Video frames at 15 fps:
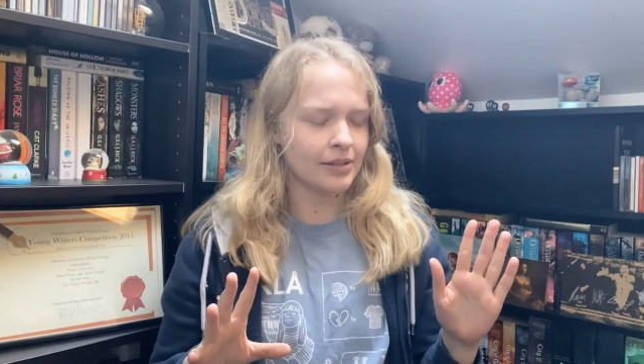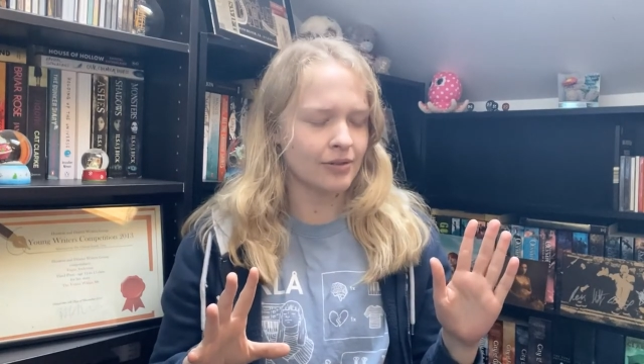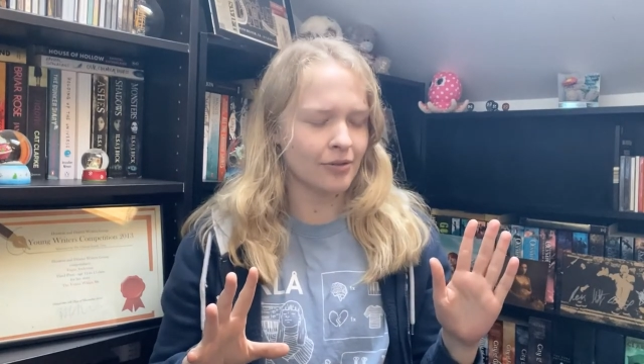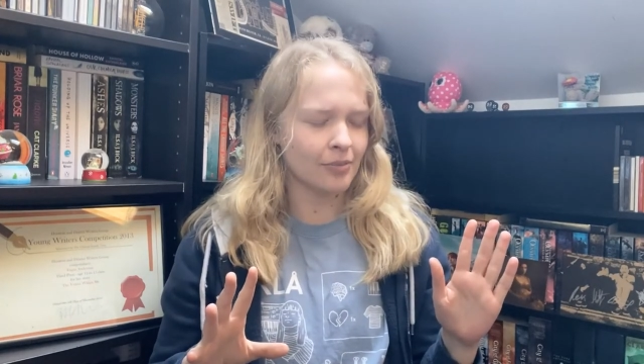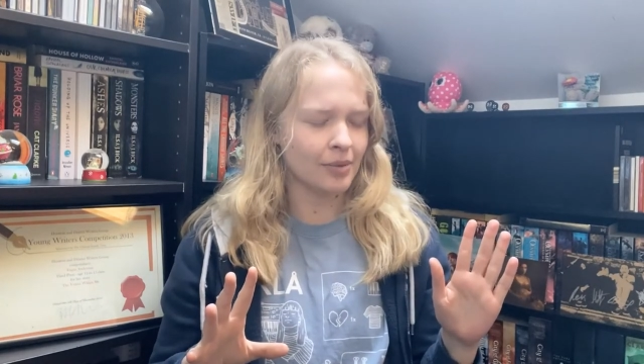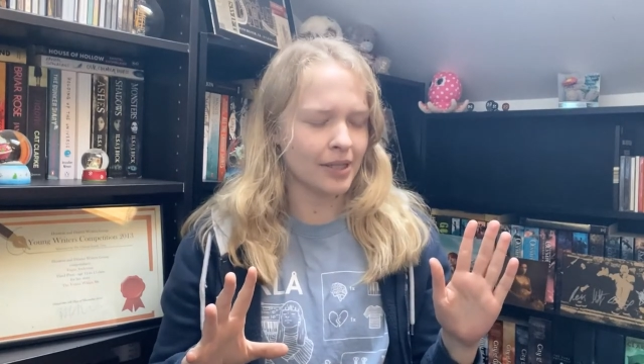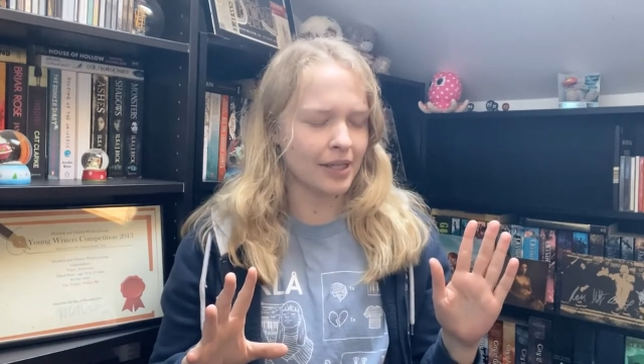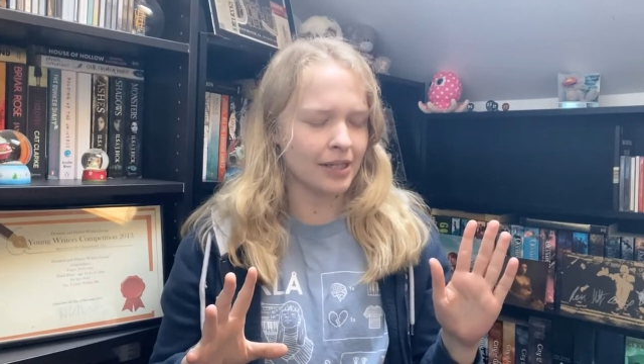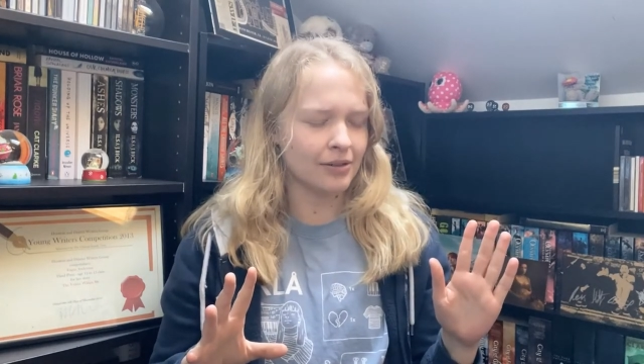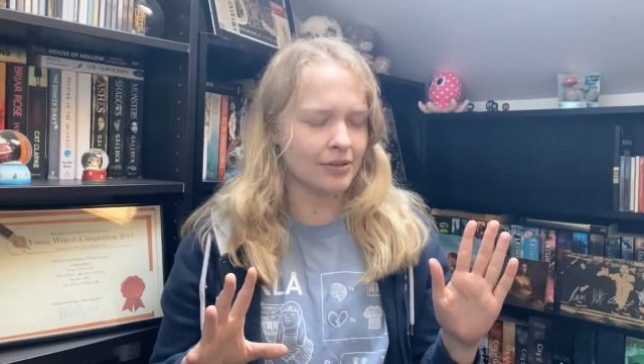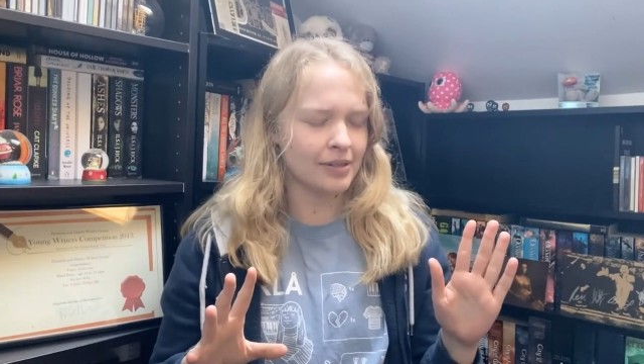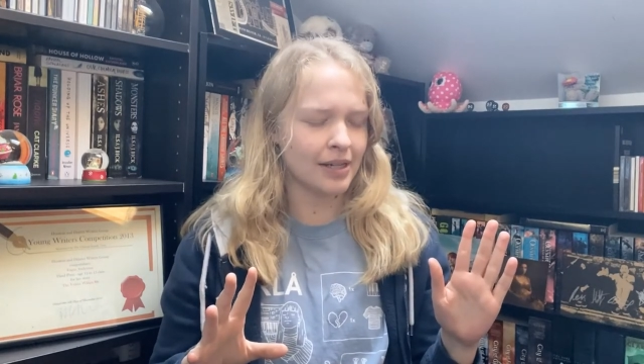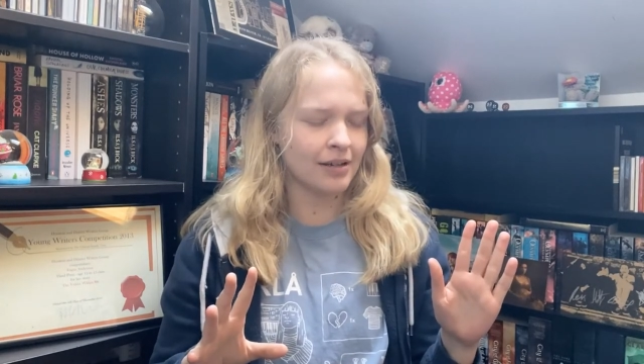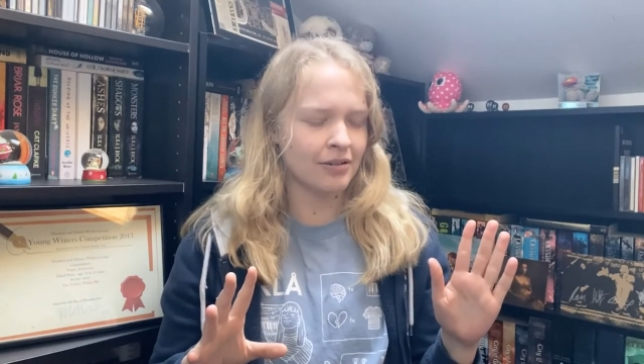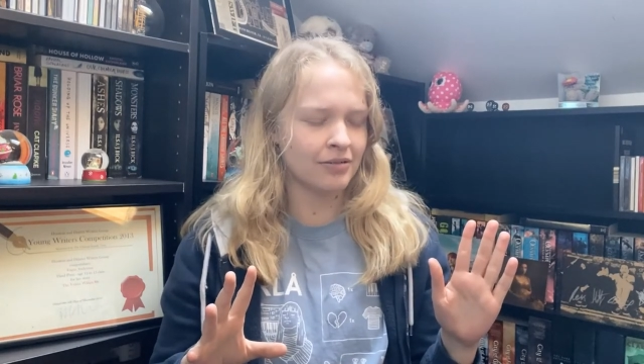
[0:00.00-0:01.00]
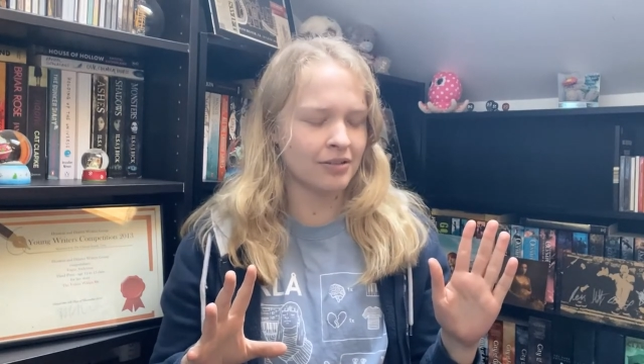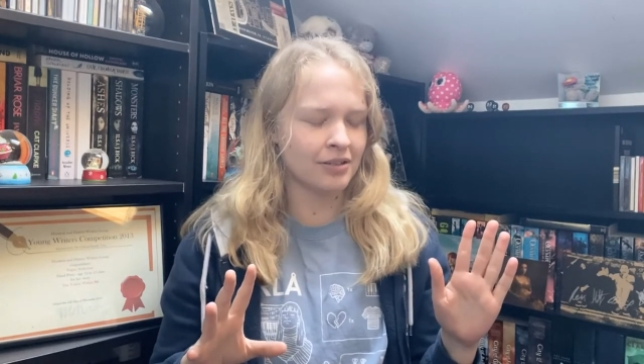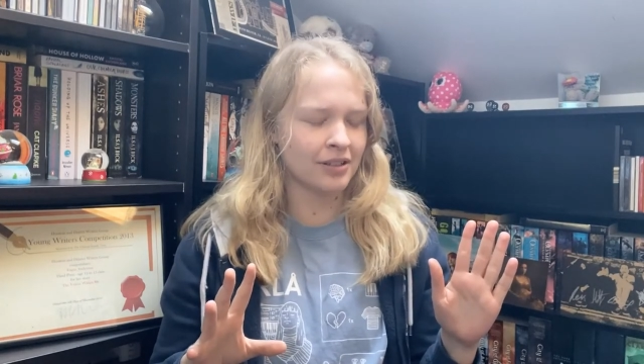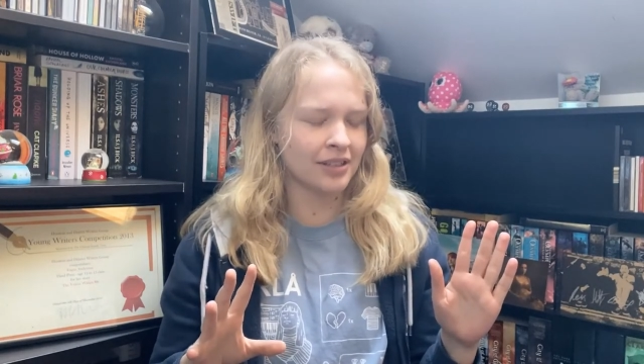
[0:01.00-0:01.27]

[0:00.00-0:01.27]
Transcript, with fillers: stop licking yourself.